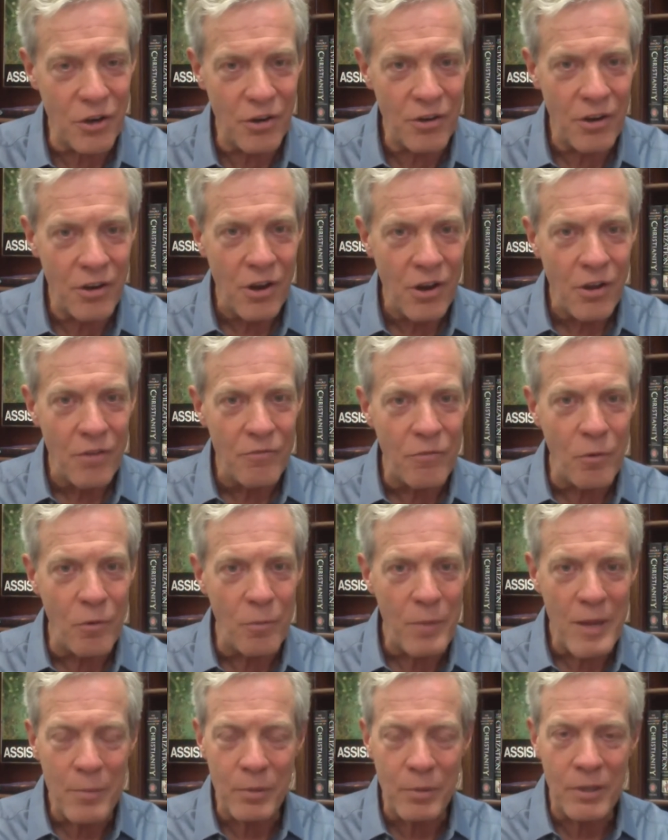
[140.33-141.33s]
for people
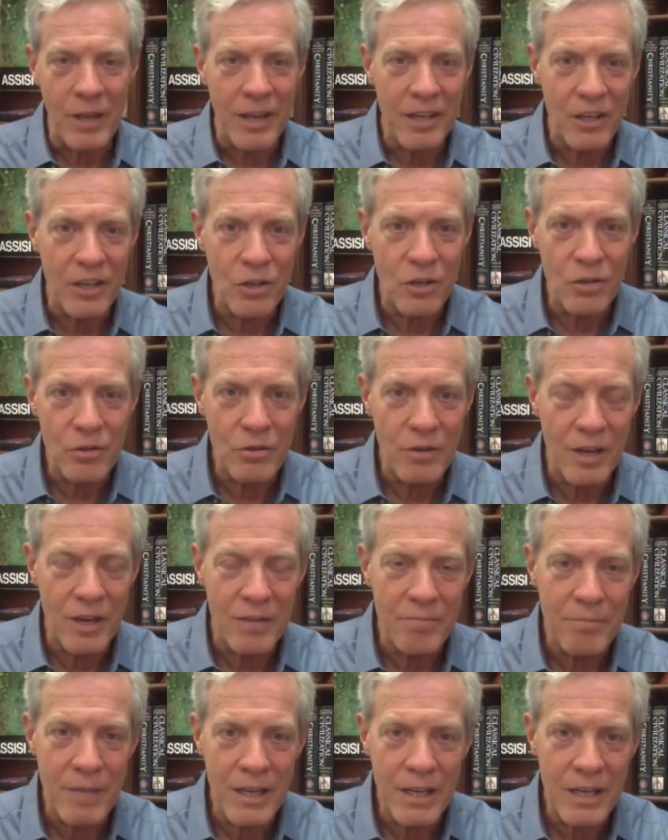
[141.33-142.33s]
like you and
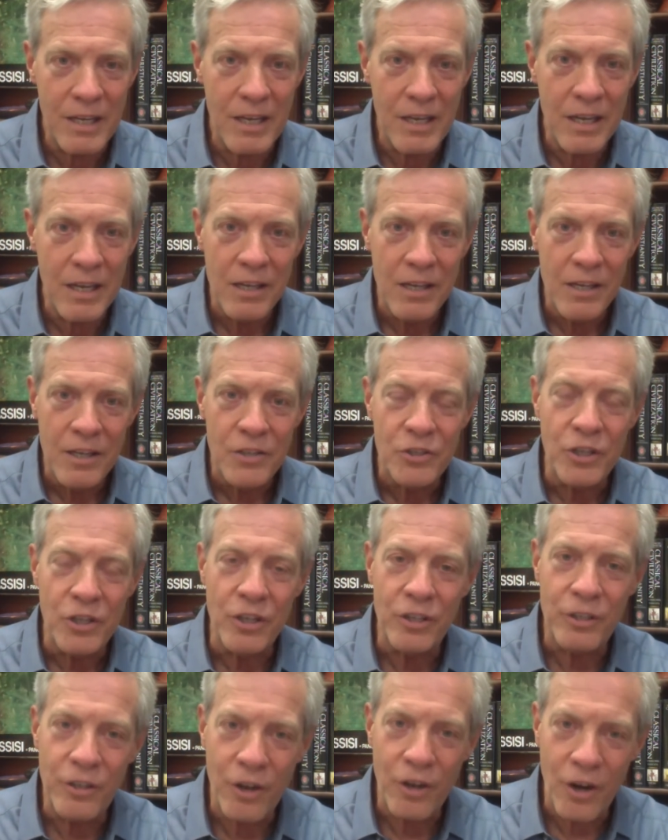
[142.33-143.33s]
me to
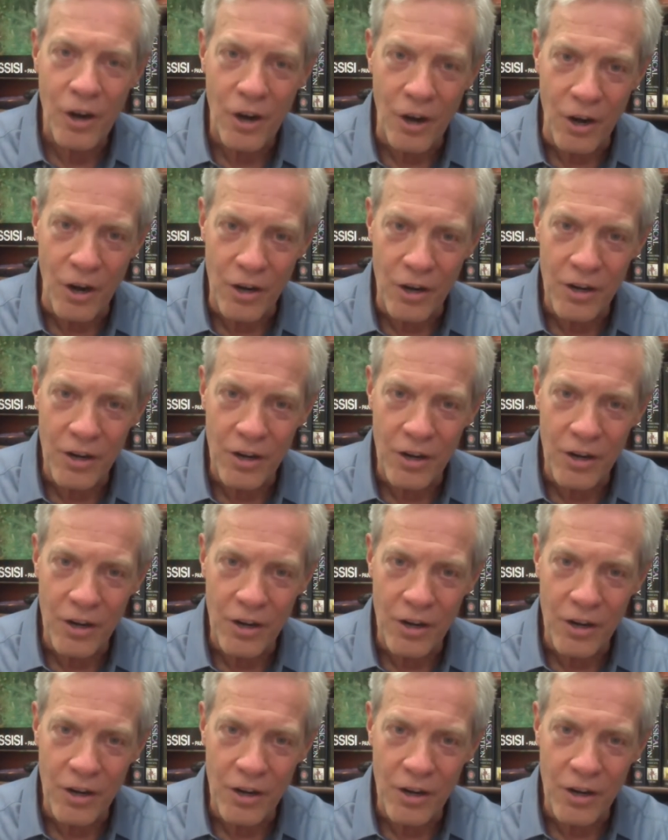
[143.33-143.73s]
learn.